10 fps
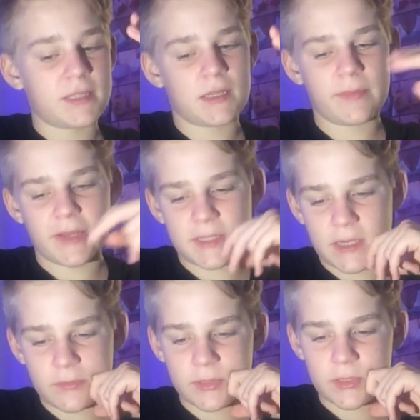Second pack's
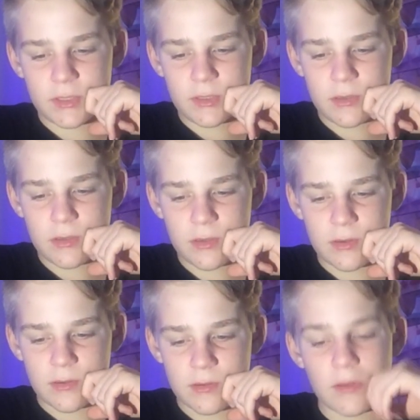gotta be good.
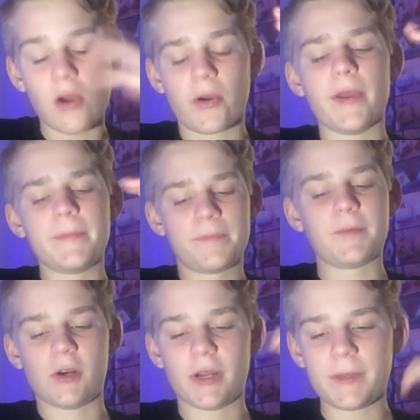Alright,
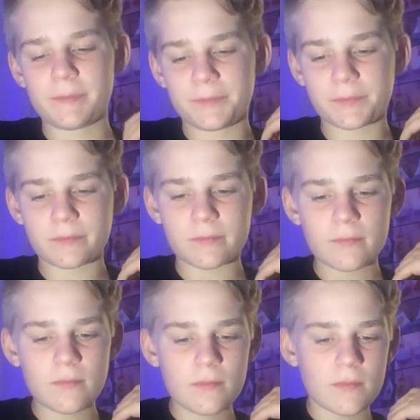alright.
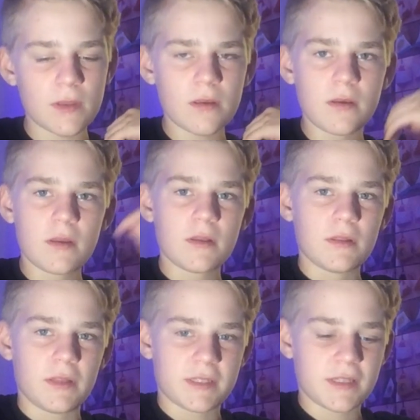
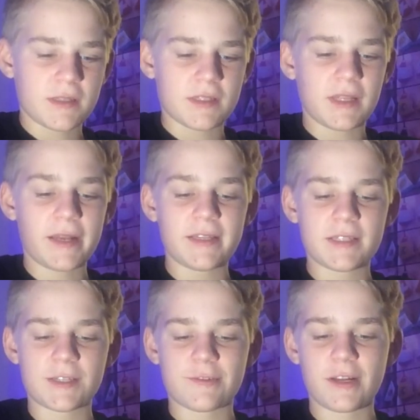Let's get this
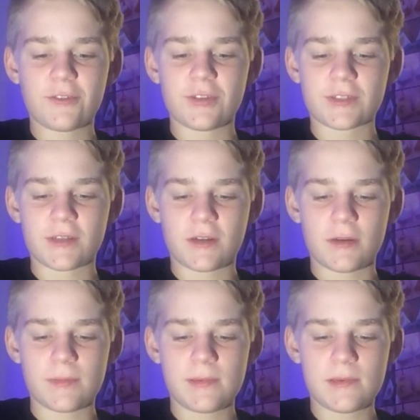96 Ronaldo that's gonna
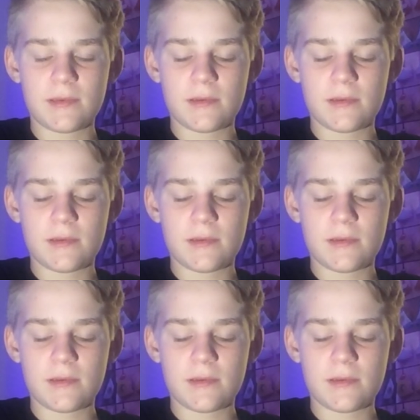come.